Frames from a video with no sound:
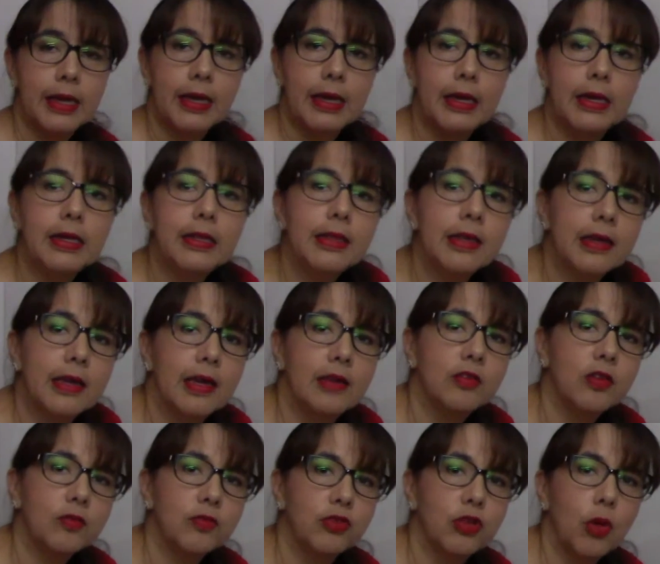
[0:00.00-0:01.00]
In the case
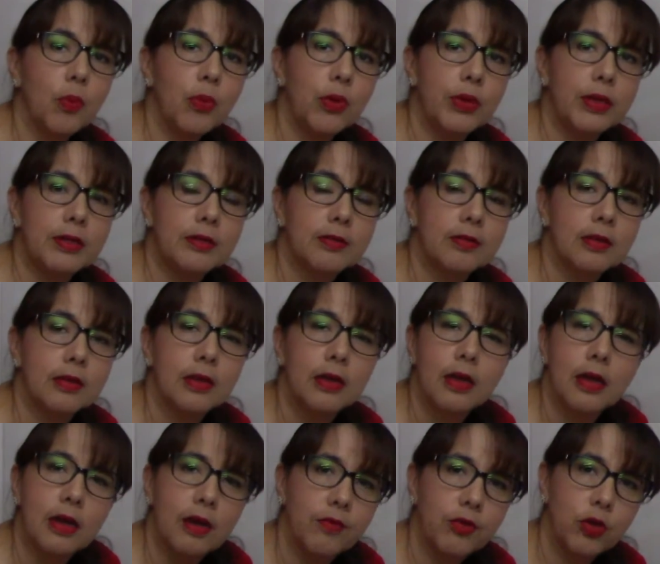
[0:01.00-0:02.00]
of submarines,
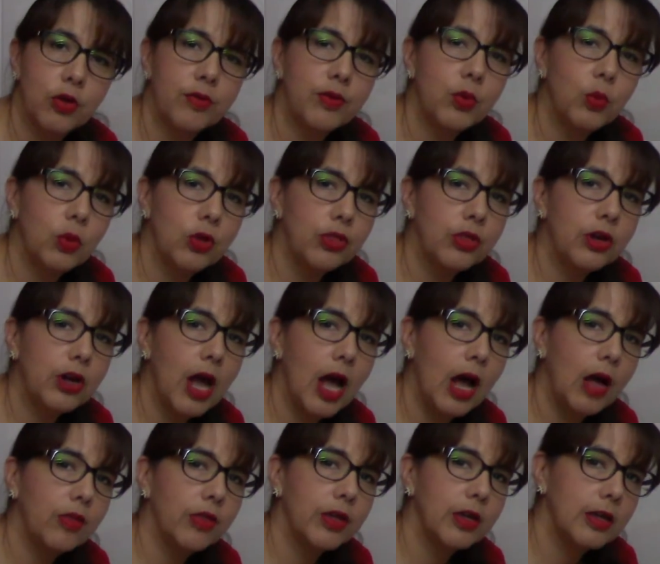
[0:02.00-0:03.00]
have you ever wondered
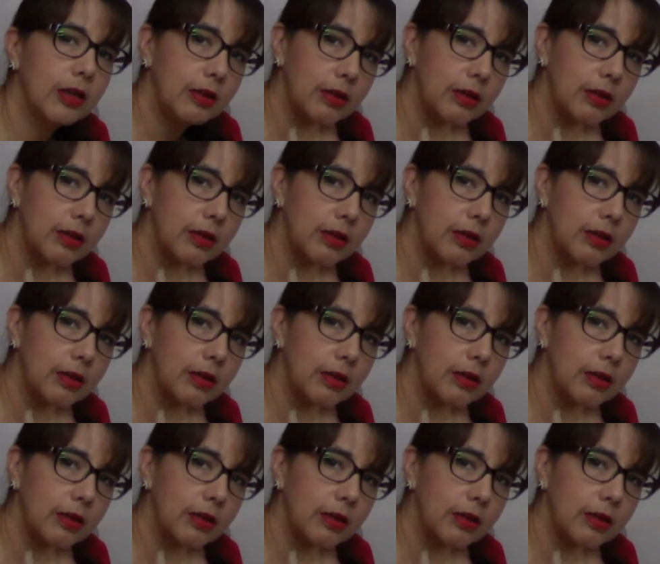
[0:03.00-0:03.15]
how they